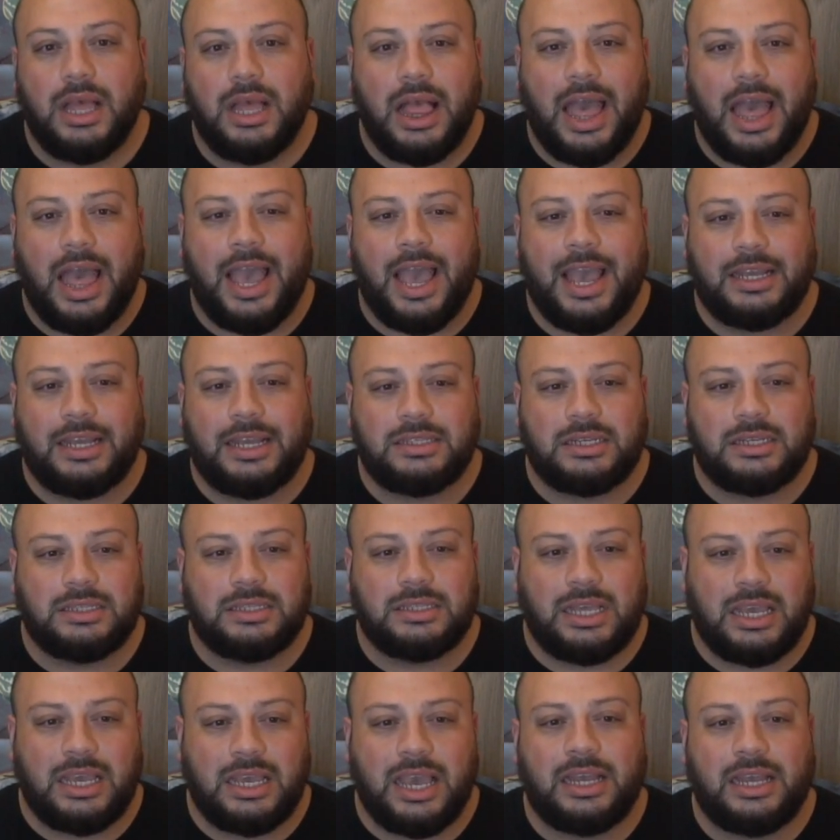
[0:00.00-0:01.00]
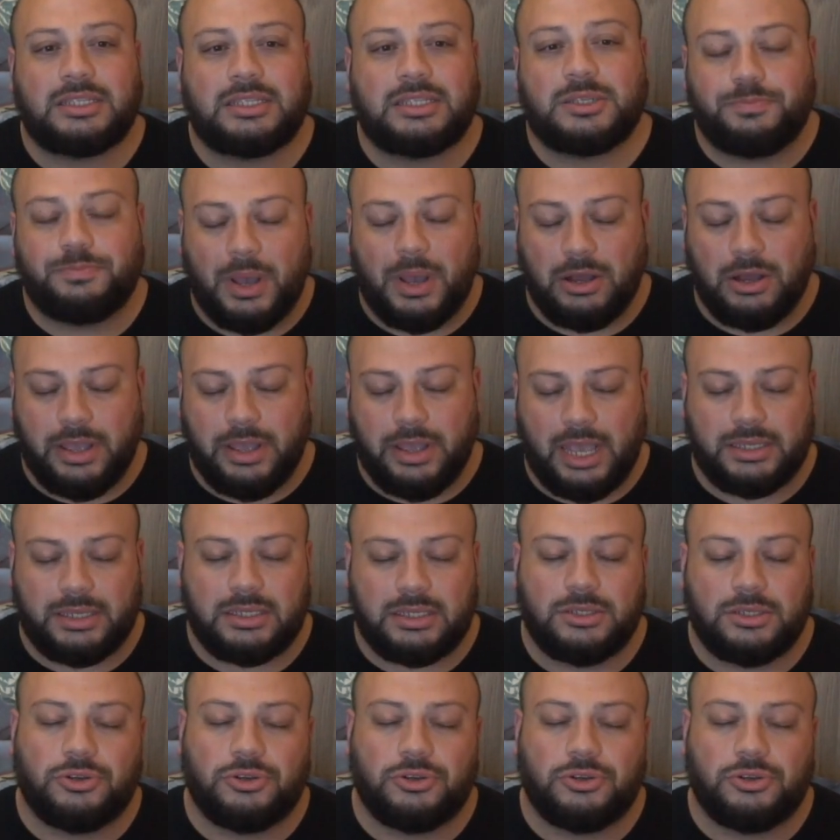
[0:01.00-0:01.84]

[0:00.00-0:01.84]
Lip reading: And they get spellcasting.